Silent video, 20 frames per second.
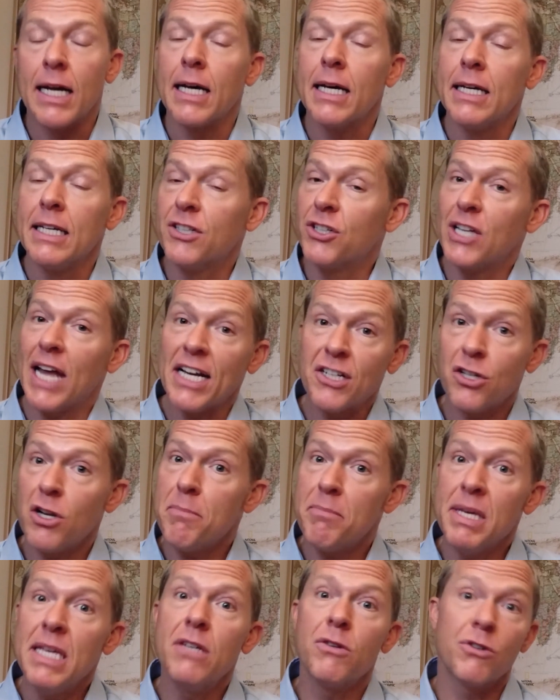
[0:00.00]
It could actually
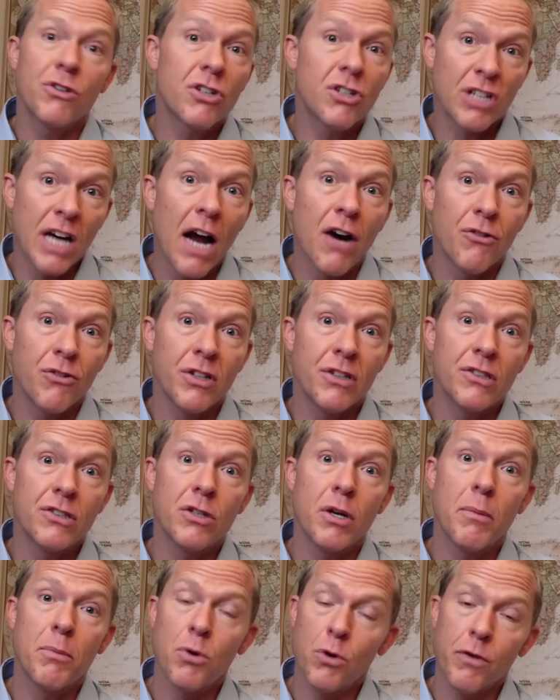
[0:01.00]
be your
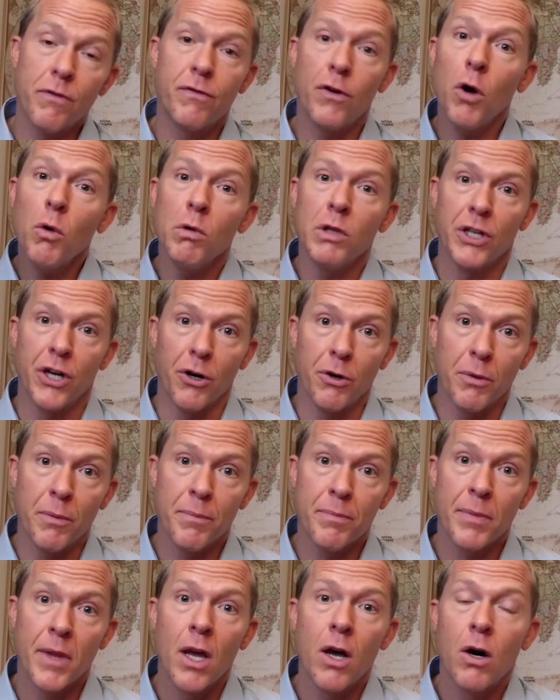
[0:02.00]
current portfolio
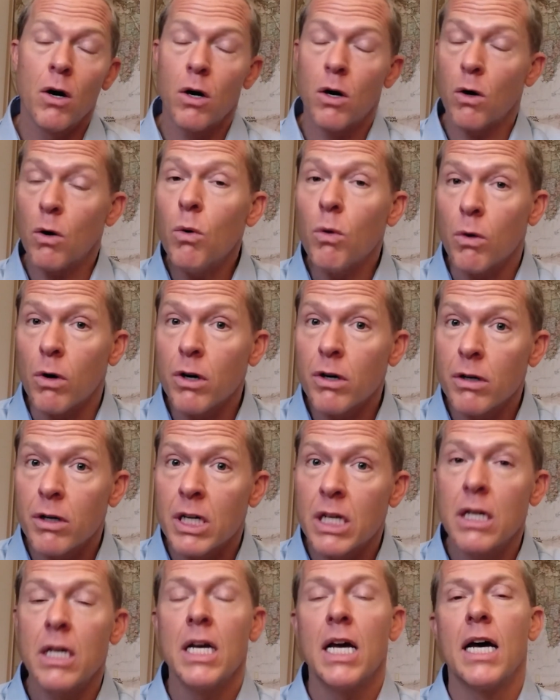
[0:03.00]
or
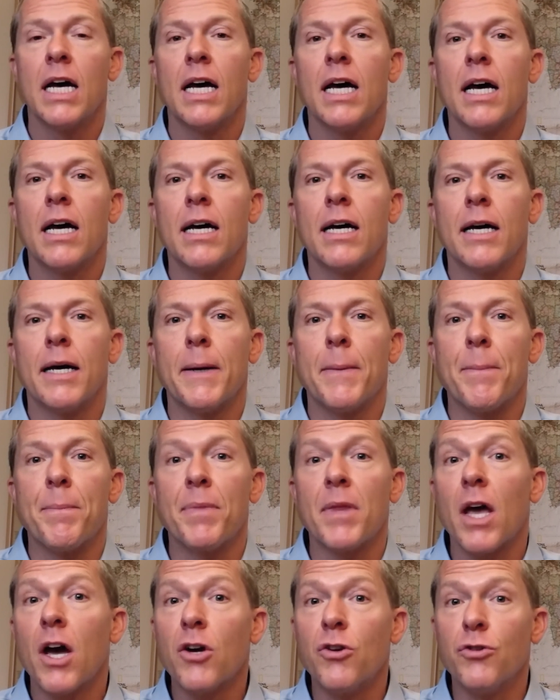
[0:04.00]

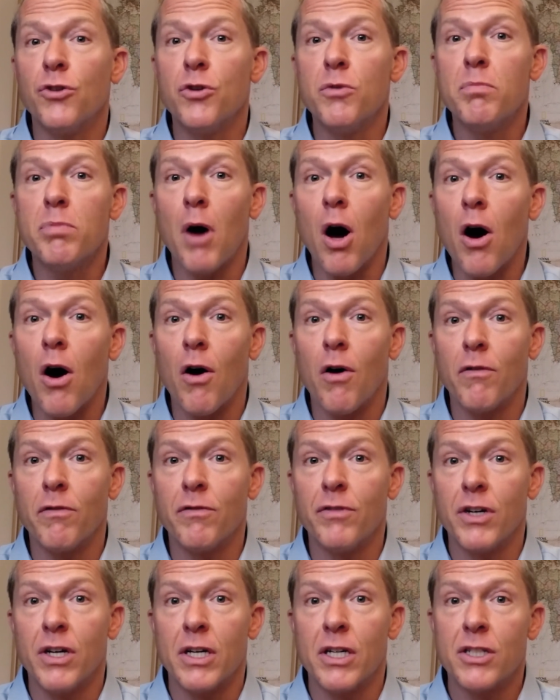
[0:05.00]
a group
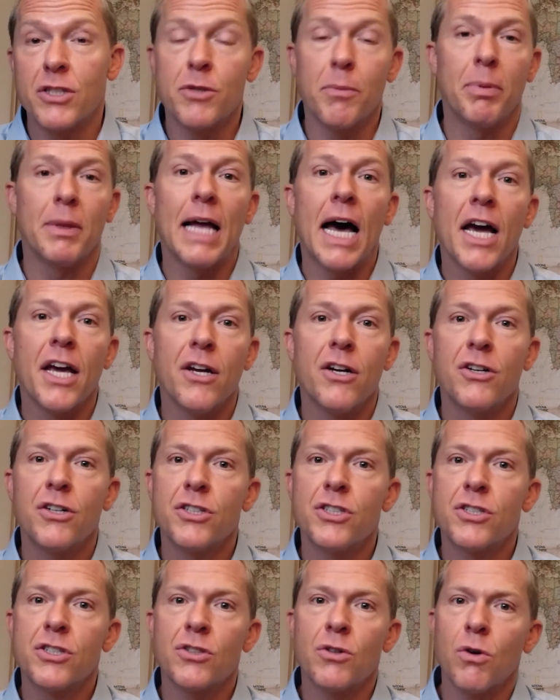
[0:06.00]
of
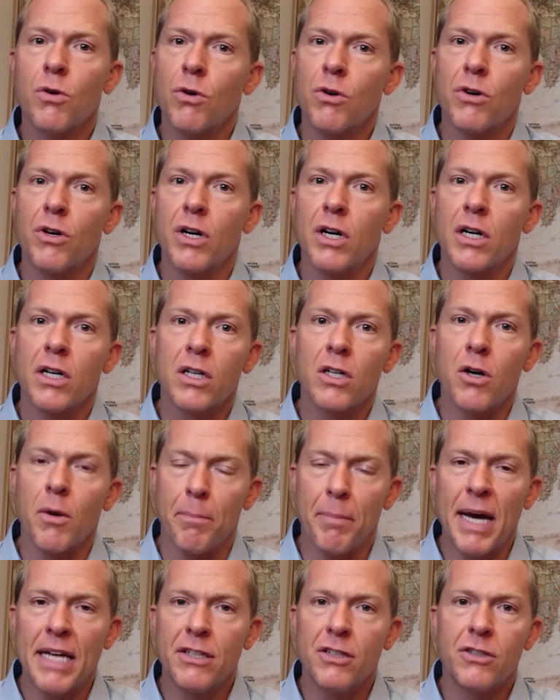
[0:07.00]
suppliers or
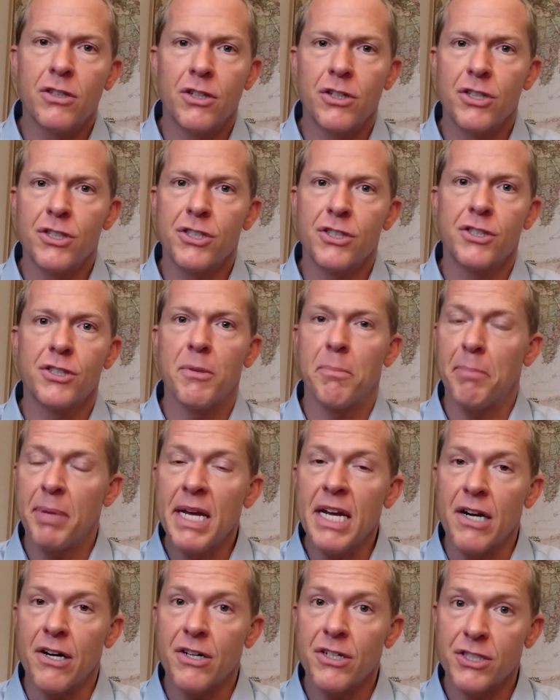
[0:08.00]
competitors,
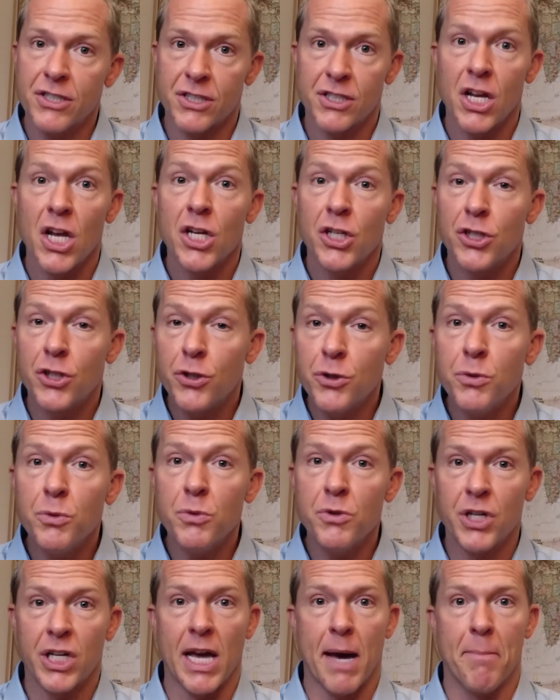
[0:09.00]
peers to
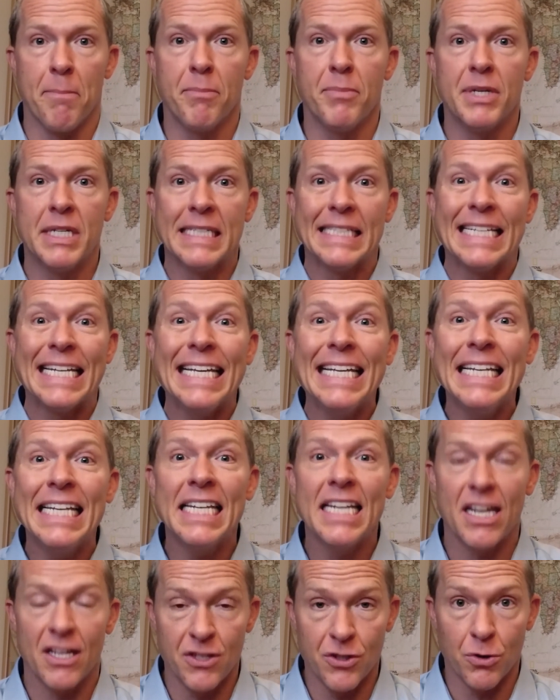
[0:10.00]
the companies
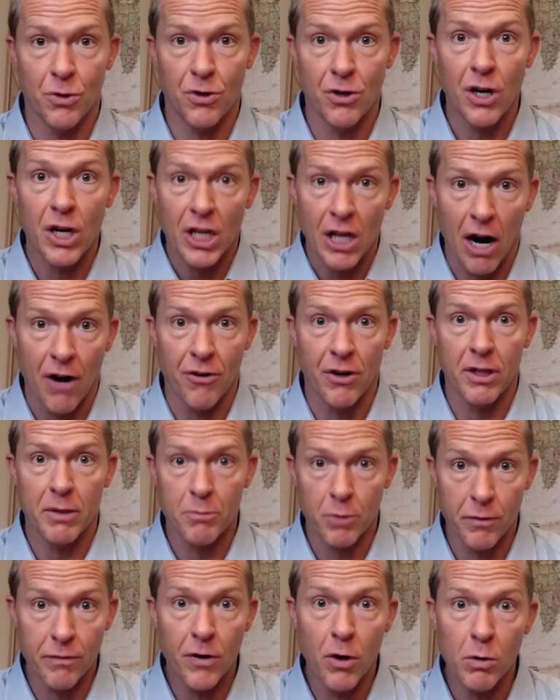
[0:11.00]
in your current
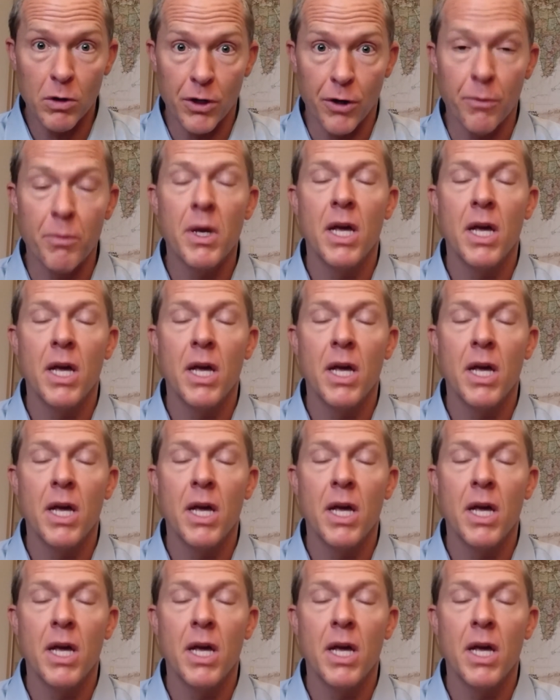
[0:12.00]
portfolio,